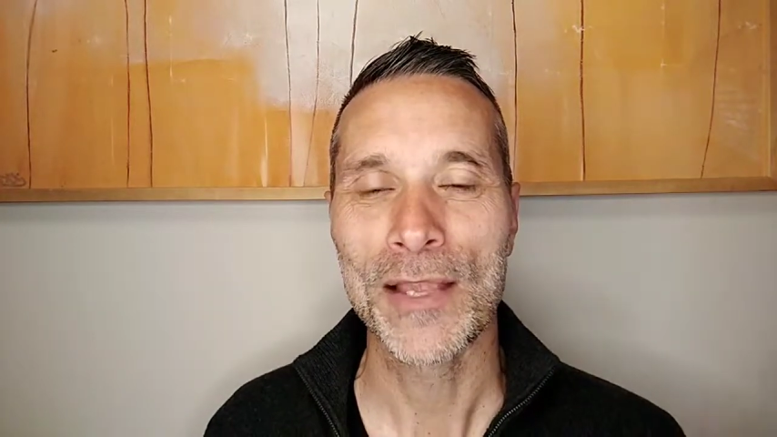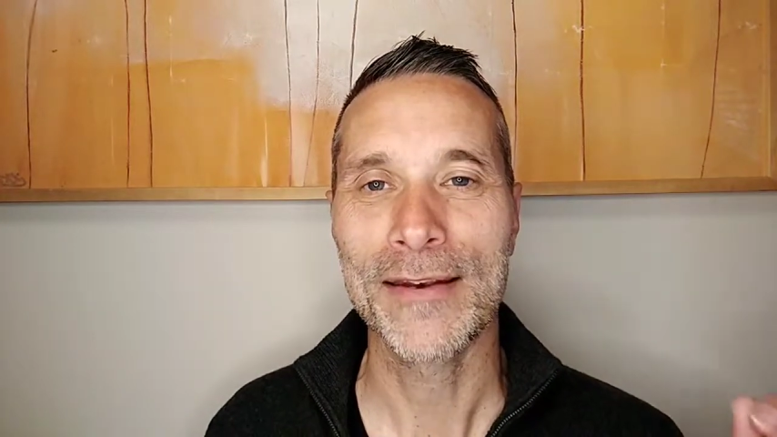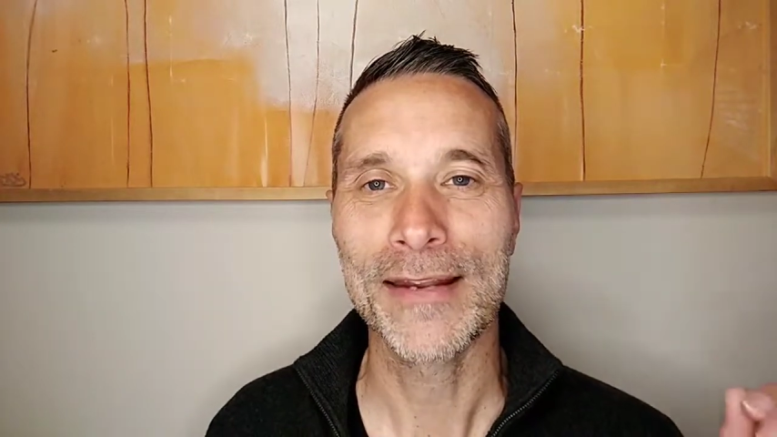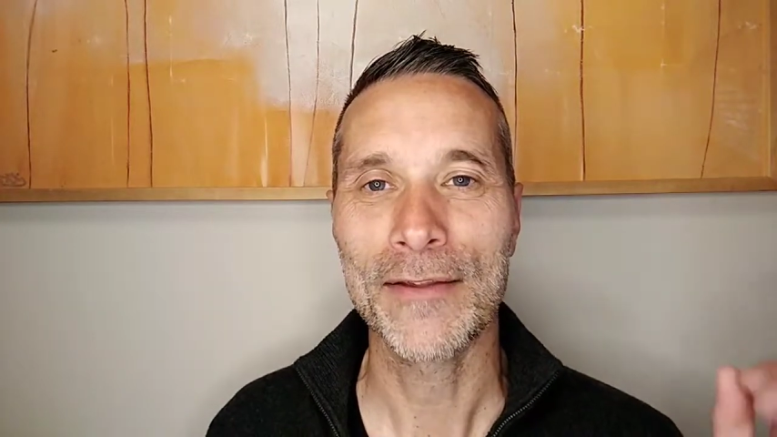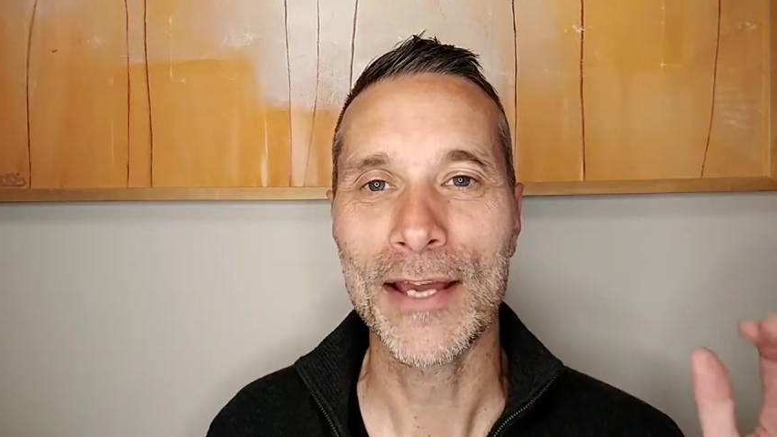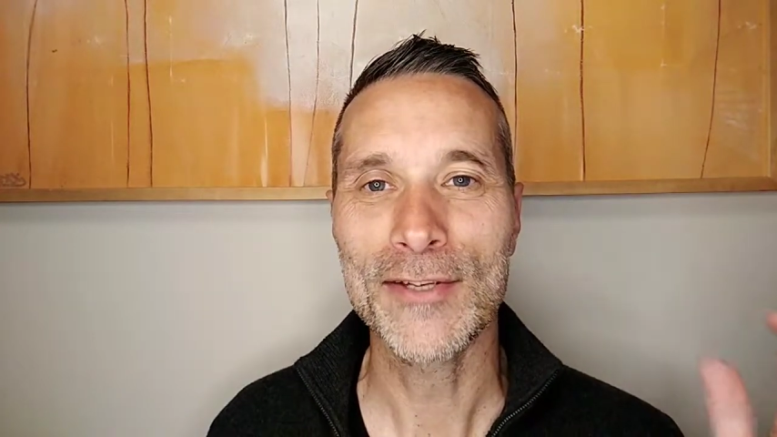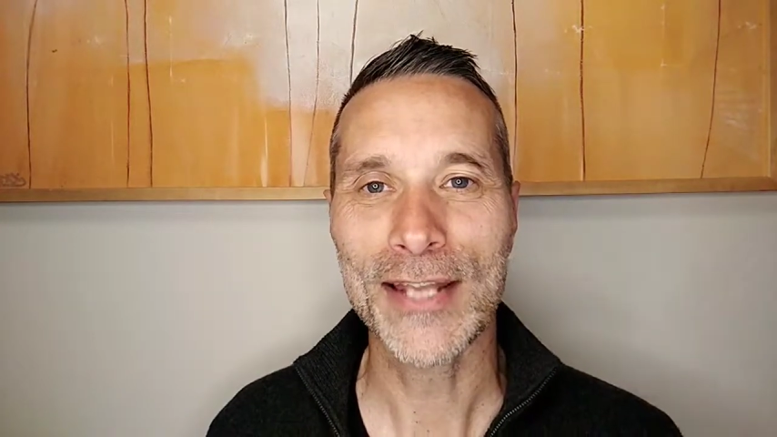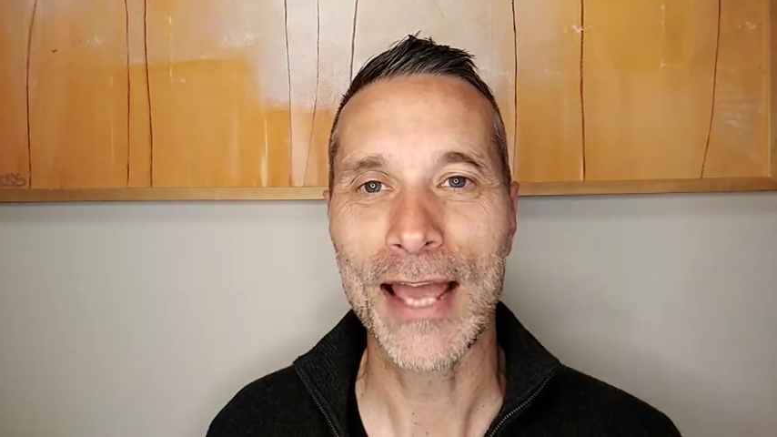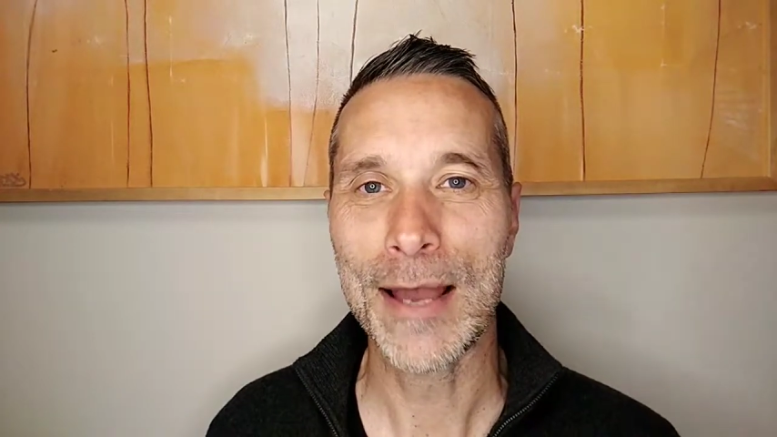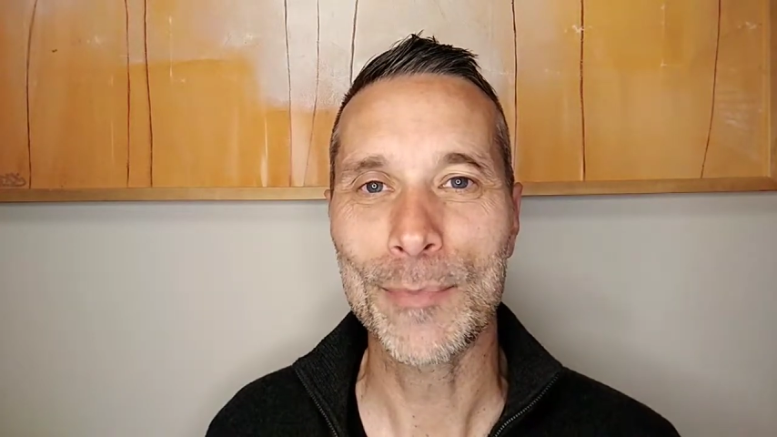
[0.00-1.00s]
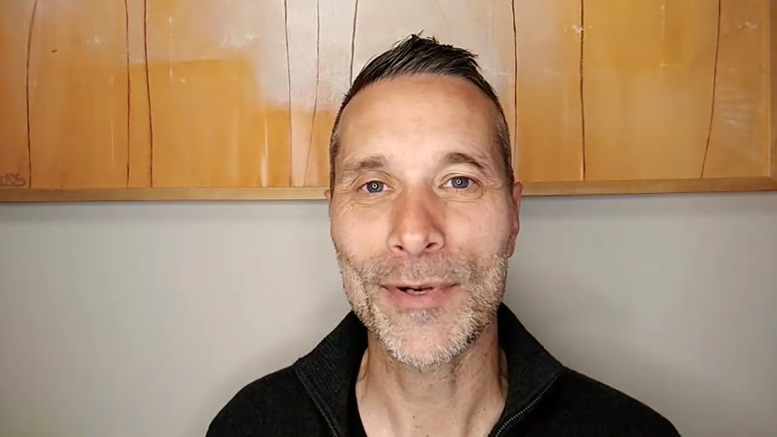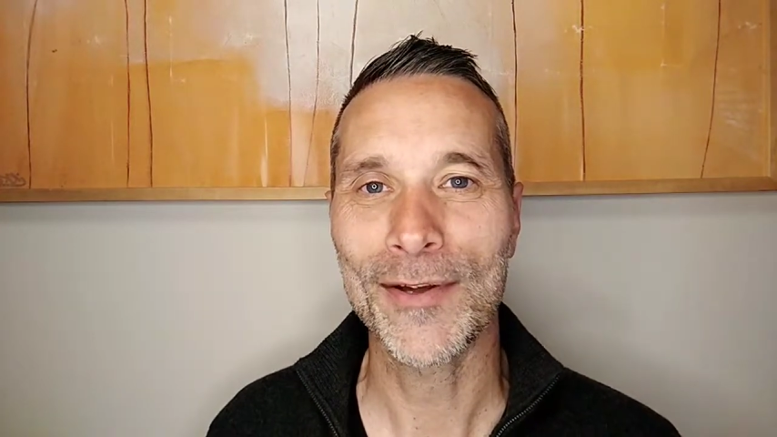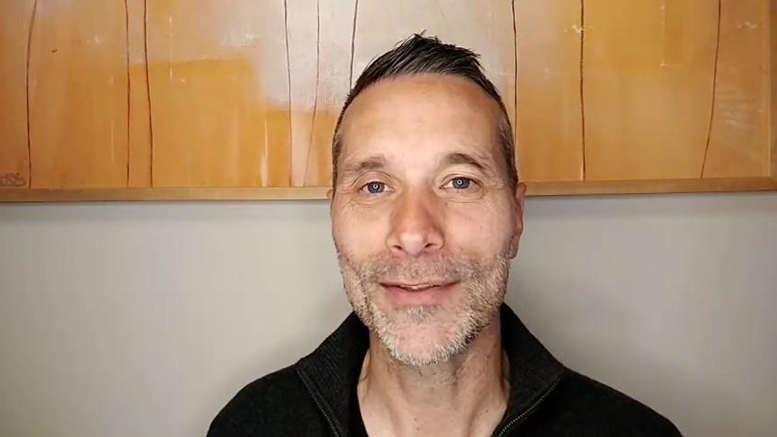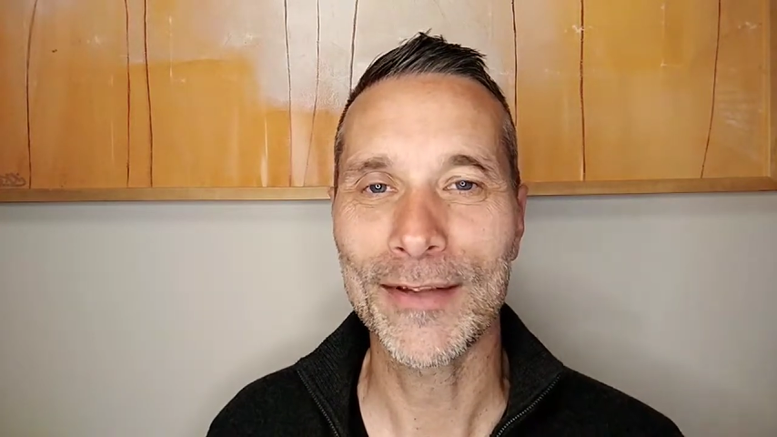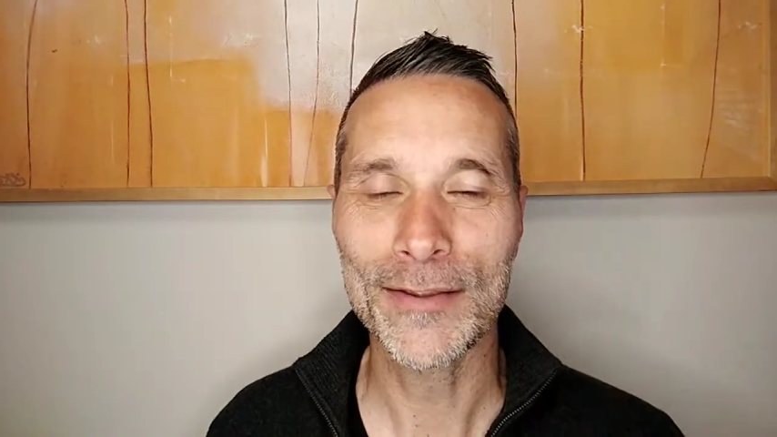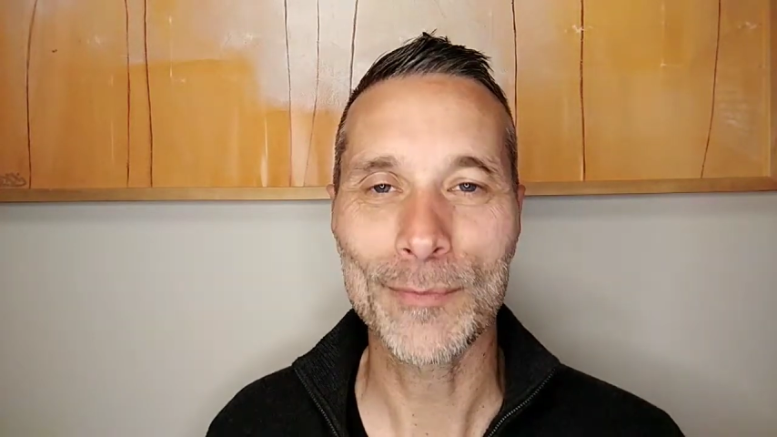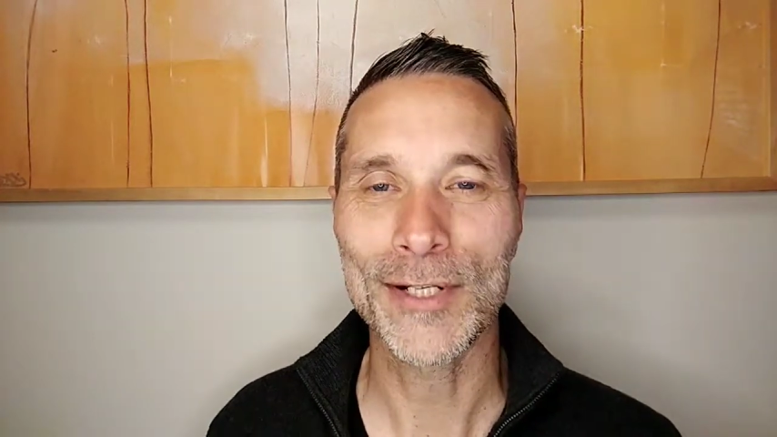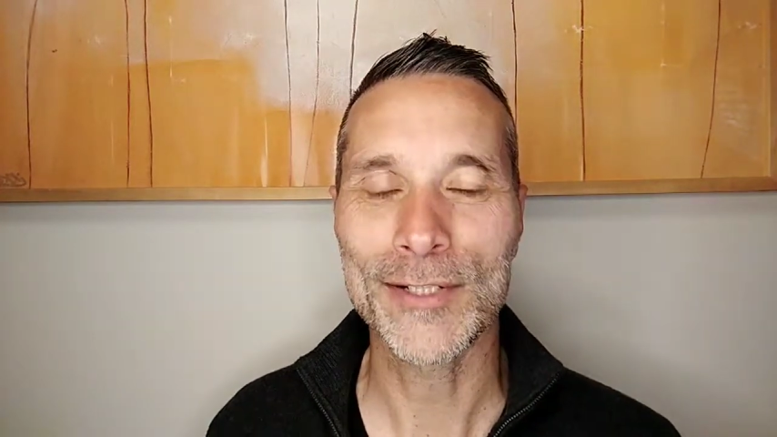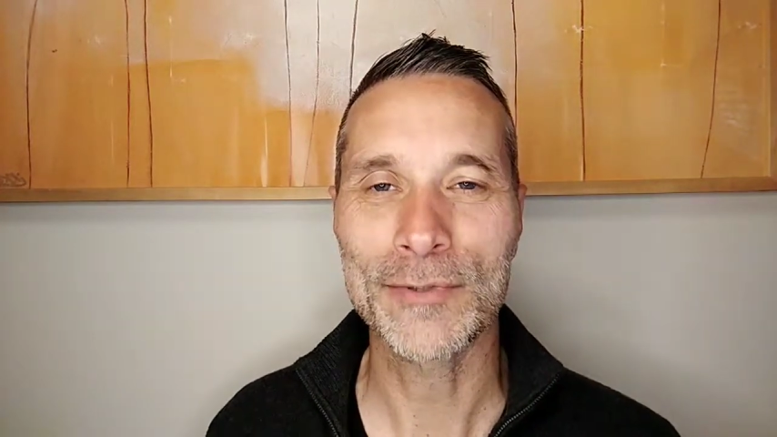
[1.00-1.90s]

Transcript: Now that used to happen on the other bridge,